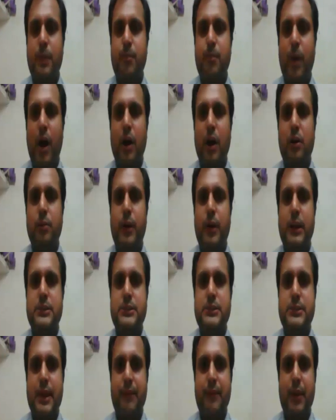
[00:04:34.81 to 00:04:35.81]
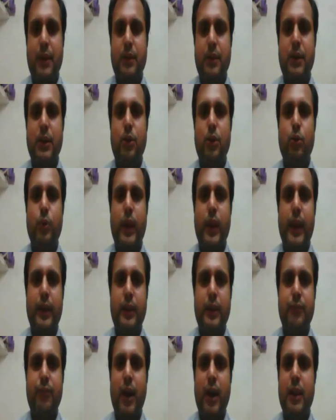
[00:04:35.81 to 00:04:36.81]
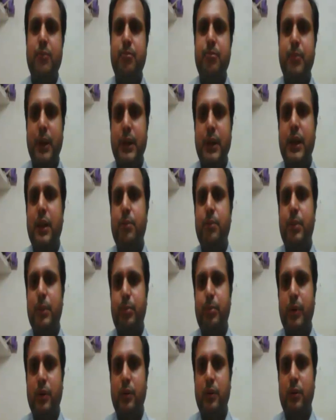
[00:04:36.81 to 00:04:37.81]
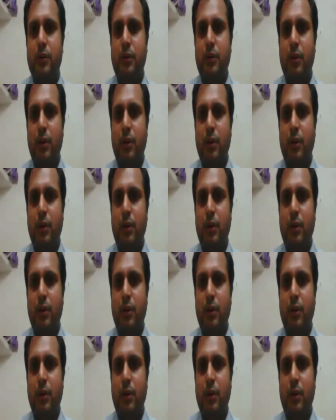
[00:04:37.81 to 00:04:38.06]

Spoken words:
marked by 70 to 85 million people